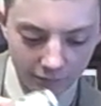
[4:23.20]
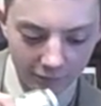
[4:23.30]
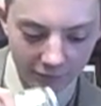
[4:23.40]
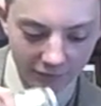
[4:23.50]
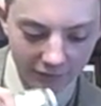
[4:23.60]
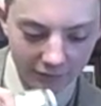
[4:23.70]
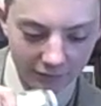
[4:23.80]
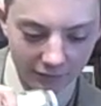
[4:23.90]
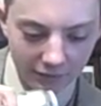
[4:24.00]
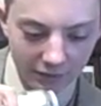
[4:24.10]
Well, it's a
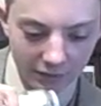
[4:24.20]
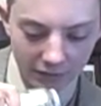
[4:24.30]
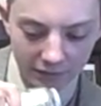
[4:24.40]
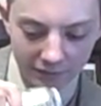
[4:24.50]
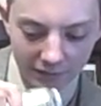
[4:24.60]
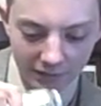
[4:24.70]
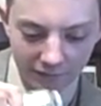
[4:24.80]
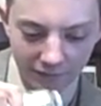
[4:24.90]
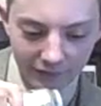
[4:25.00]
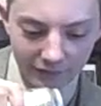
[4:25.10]
entertaining
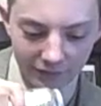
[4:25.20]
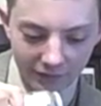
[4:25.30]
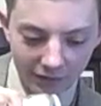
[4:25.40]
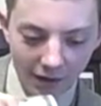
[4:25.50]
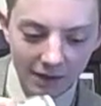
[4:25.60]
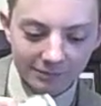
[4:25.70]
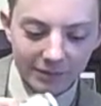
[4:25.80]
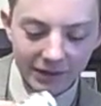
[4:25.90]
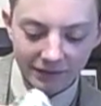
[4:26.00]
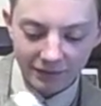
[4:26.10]
flavor. It's a hot
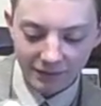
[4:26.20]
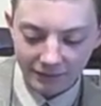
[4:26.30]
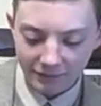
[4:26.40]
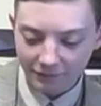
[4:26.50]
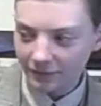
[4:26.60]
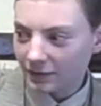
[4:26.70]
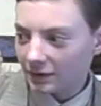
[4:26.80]
pink, kind of.